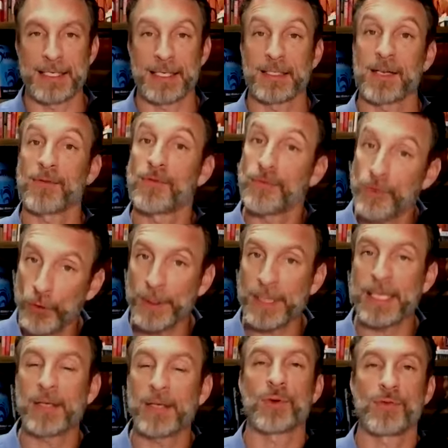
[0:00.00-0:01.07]
It's a
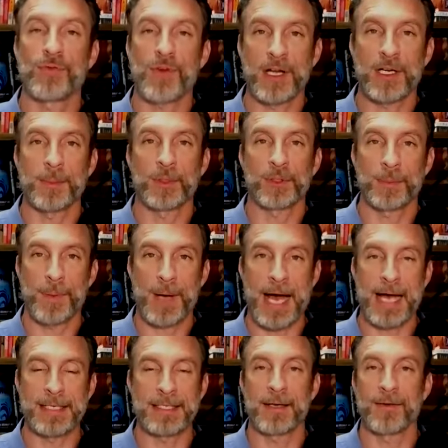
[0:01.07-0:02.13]
fully refundable
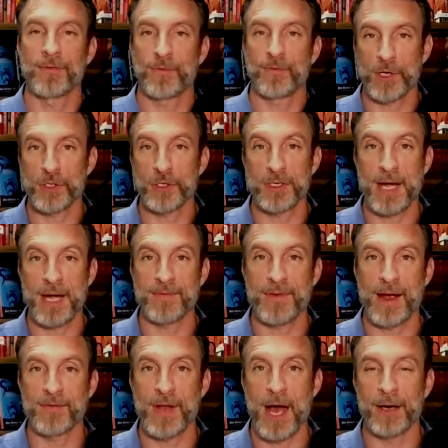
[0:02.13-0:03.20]
deposit of
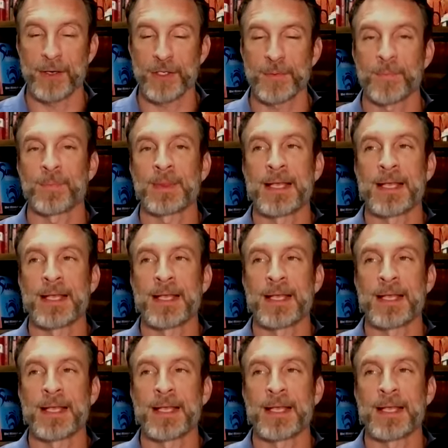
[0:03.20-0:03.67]
$495.